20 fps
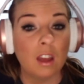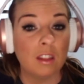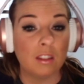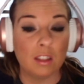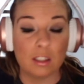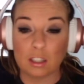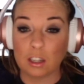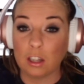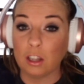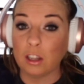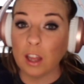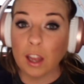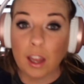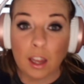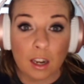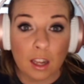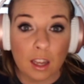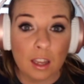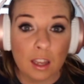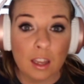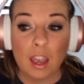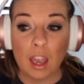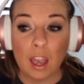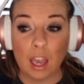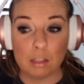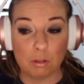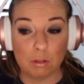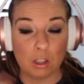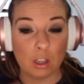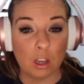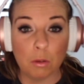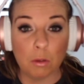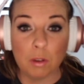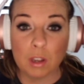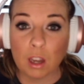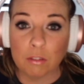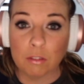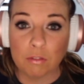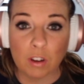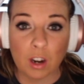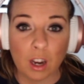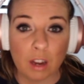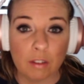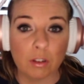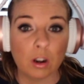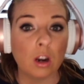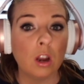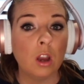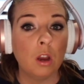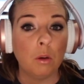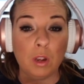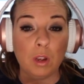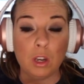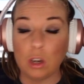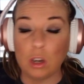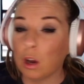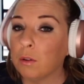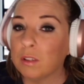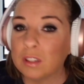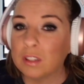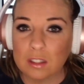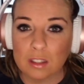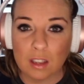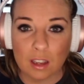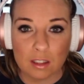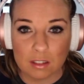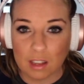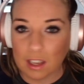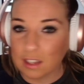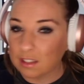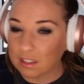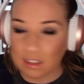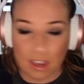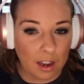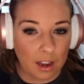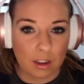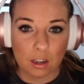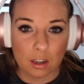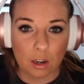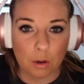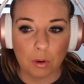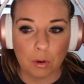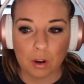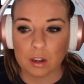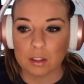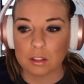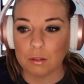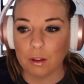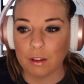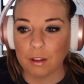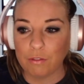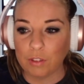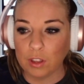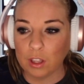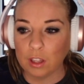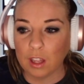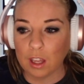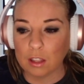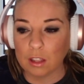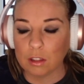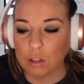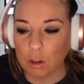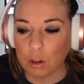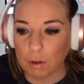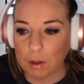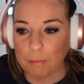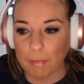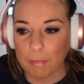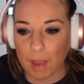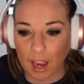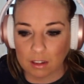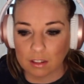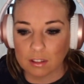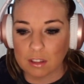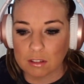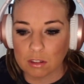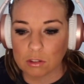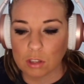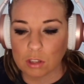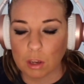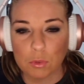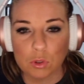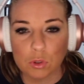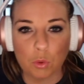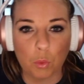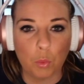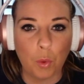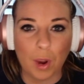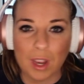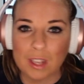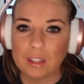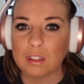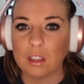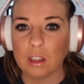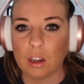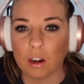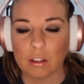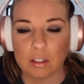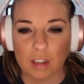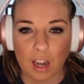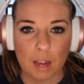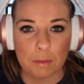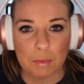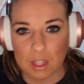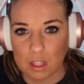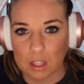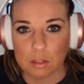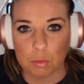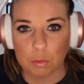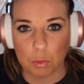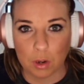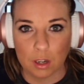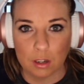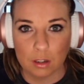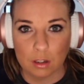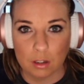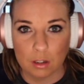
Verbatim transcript: This Clana has been going on forever. We know it's, it's not going to work. So I feel like going back to this, it's almost wasting our time at this point.